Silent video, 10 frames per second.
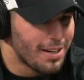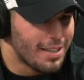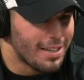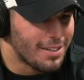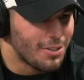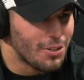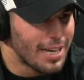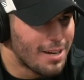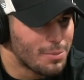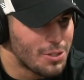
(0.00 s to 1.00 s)
And then you
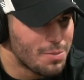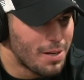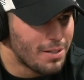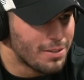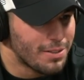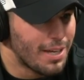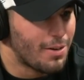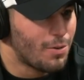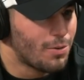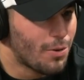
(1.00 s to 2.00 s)
look at them and you smile. They're
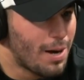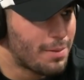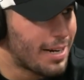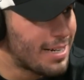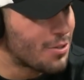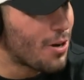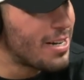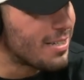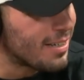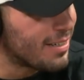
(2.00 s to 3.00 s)
like, oh, crap, that guy's
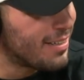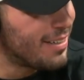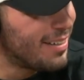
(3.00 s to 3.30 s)
crazy.